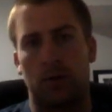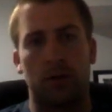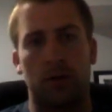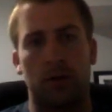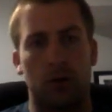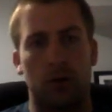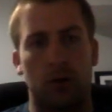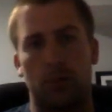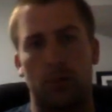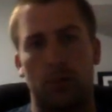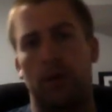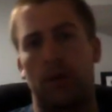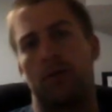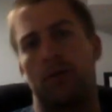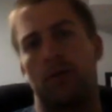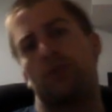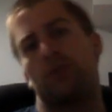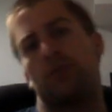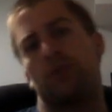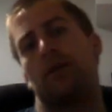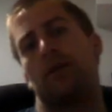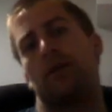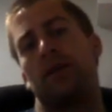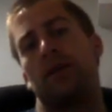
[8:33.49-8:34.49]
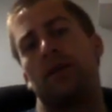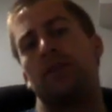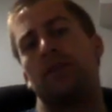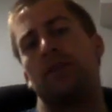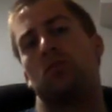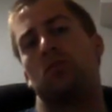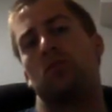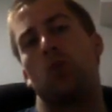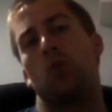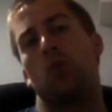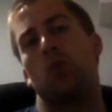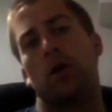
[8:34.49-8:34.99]
Good bet there's at
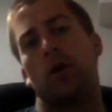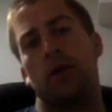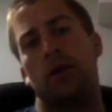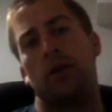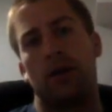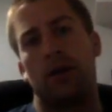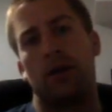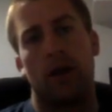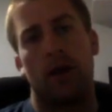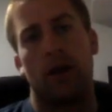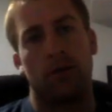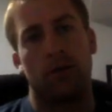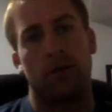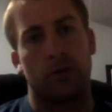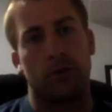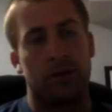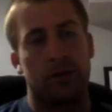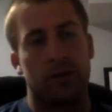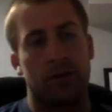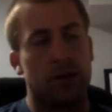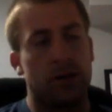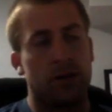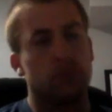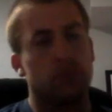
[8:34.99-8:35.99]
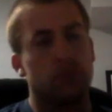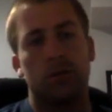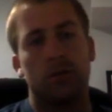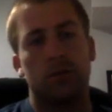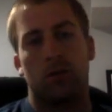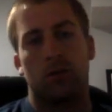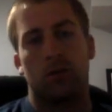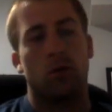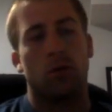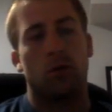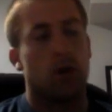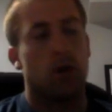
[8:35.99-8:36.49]
least one on every team,
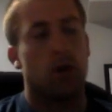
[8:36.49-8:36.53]
so